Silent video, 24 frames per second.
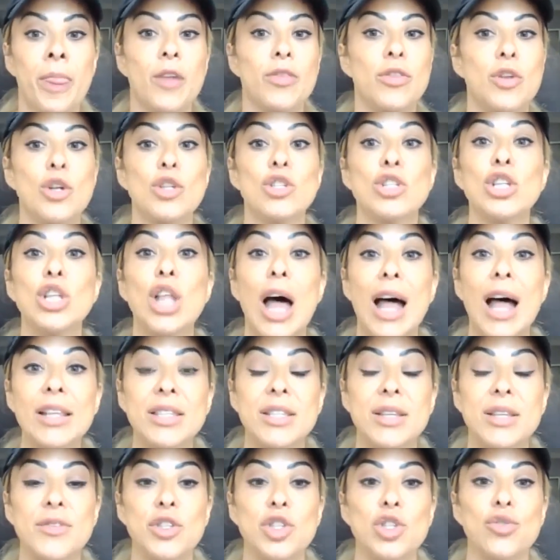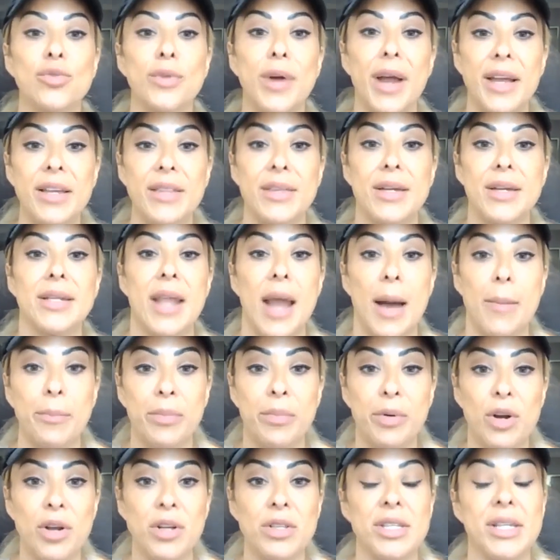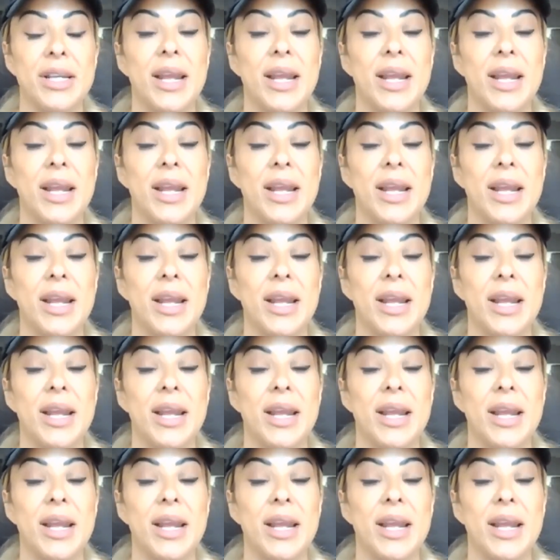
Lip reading: There's lots of strength in numbers,